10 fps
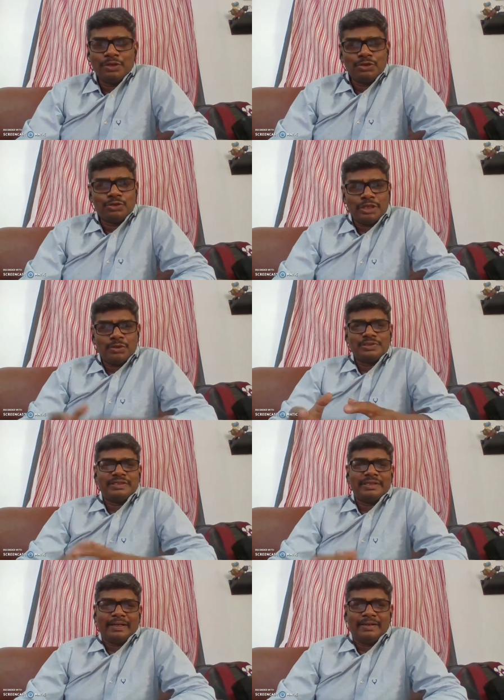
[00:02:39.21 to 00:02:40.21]
To tell you a
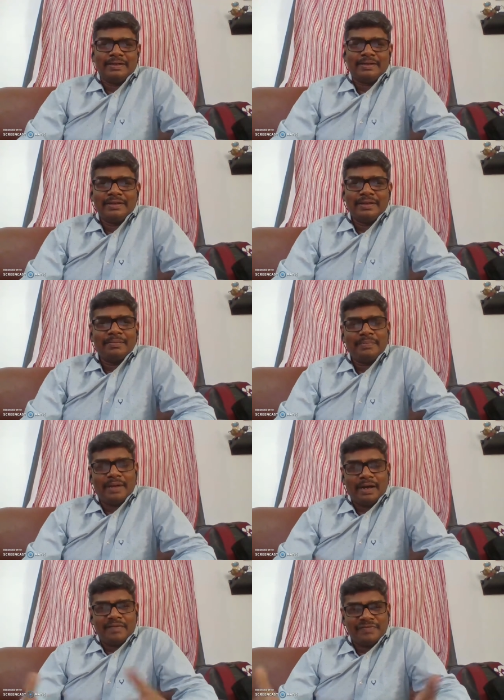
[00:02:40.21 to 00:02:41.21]
secret,
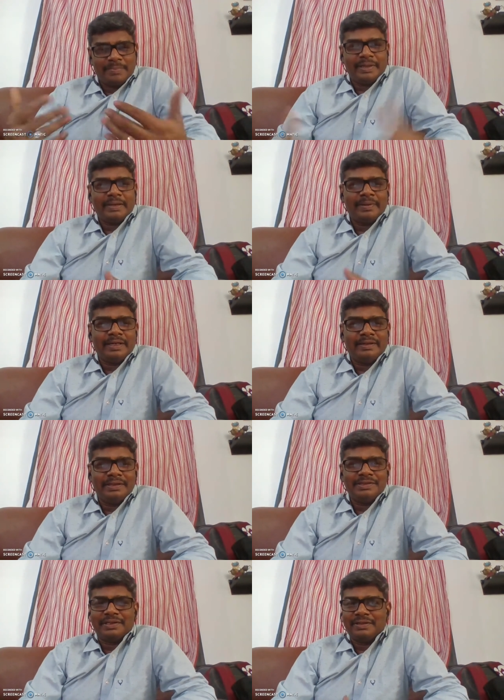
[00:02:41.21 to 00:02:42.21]
after becoming a
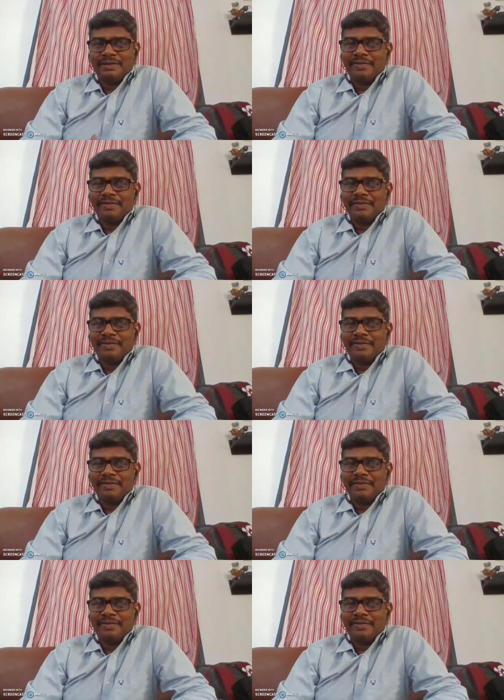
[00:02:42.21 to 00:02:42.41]
teacher,